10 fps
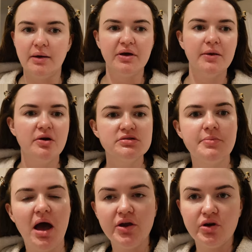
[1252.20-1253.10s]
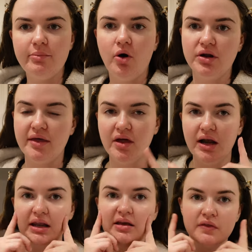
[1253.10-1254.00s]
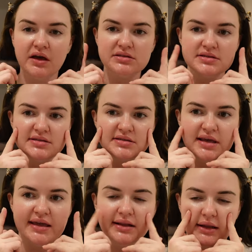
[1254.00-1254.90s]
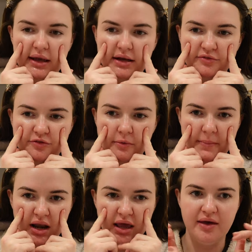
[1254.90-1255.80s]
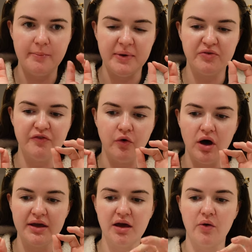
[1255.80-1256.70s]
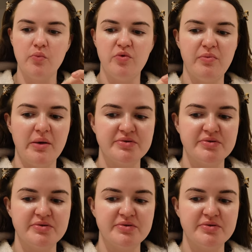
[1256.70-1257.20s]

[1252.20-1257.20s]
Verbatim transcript: I'm gonna put some eye cream on and then leave that to settle in for a minute before I go in with my